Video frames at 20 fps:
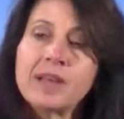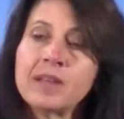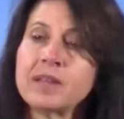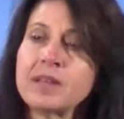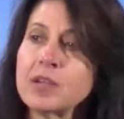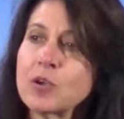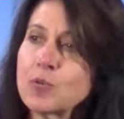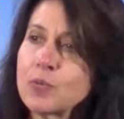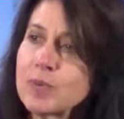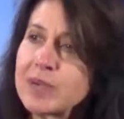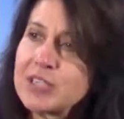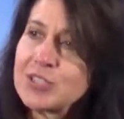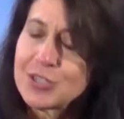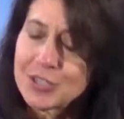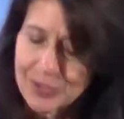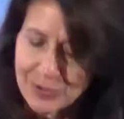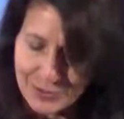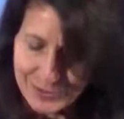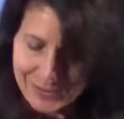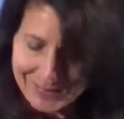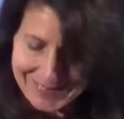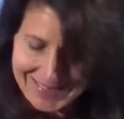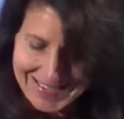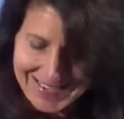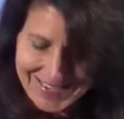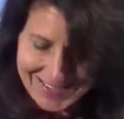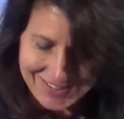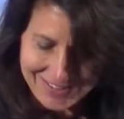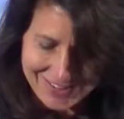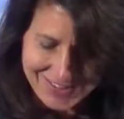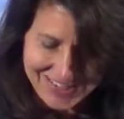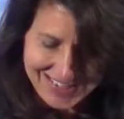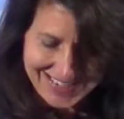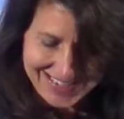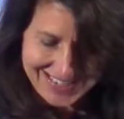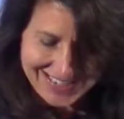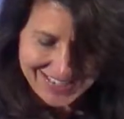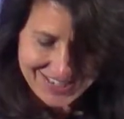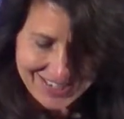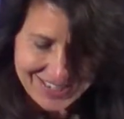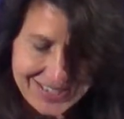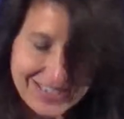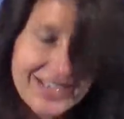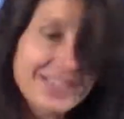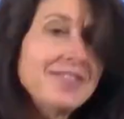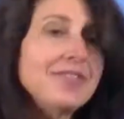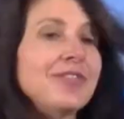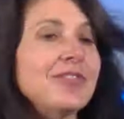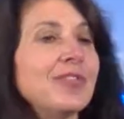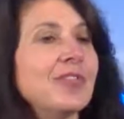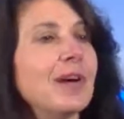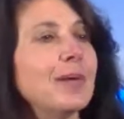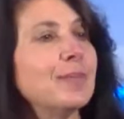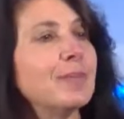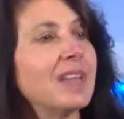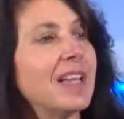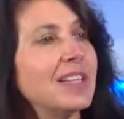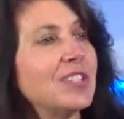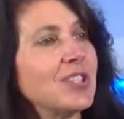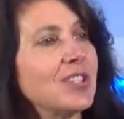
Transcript: the original clean energy initiative, from